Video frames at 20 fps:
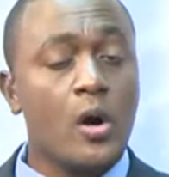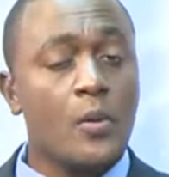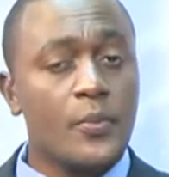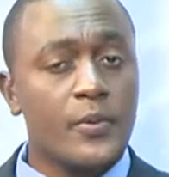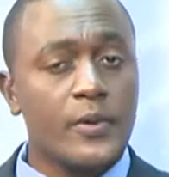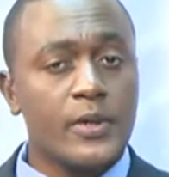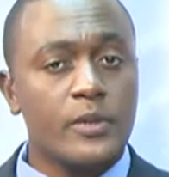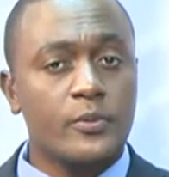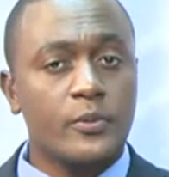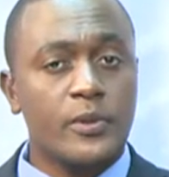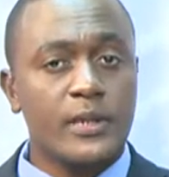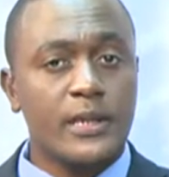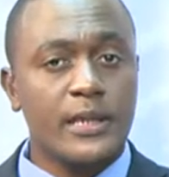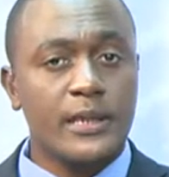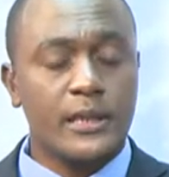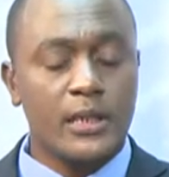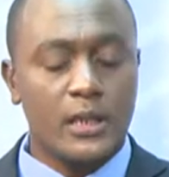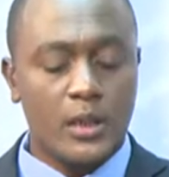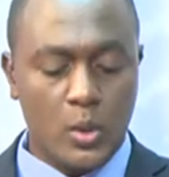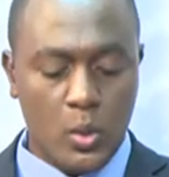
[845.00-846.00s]
operate
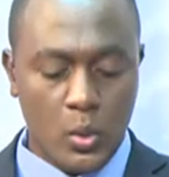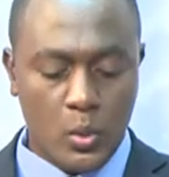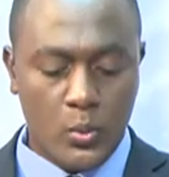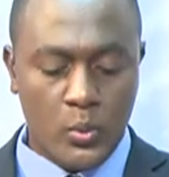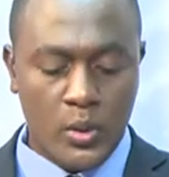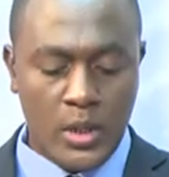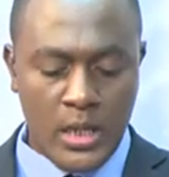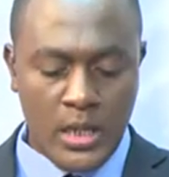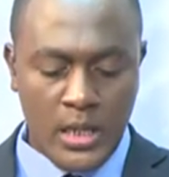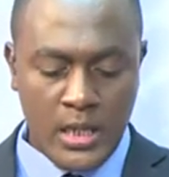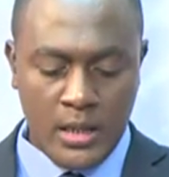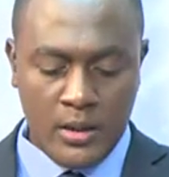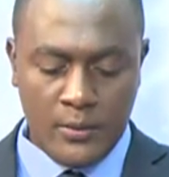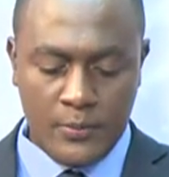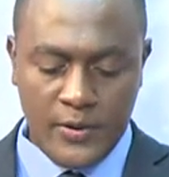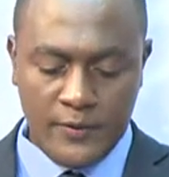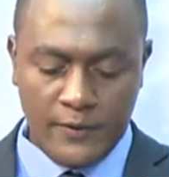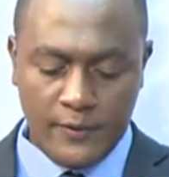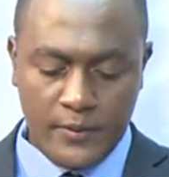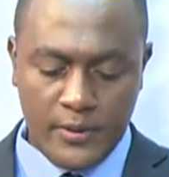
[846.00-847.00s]
within the law
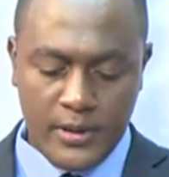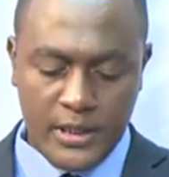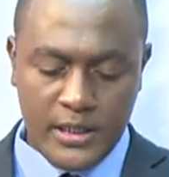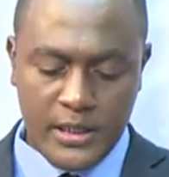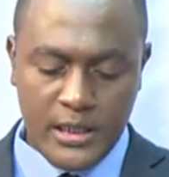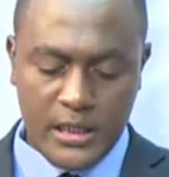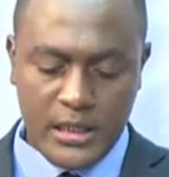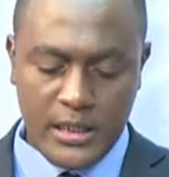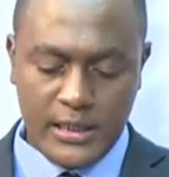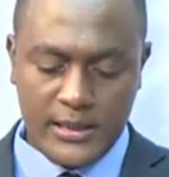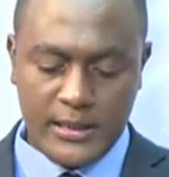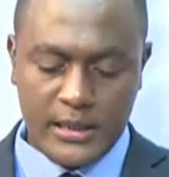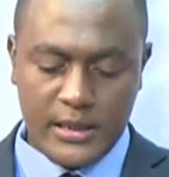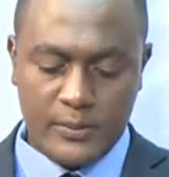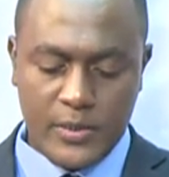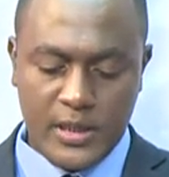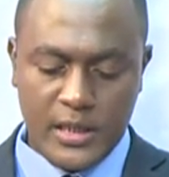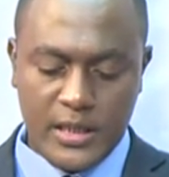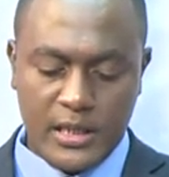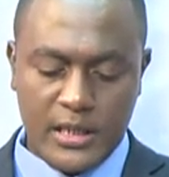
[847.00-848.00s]
before the deadline set
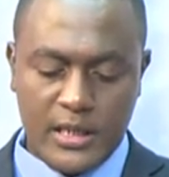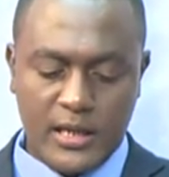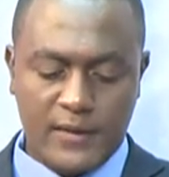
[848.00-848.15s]
by the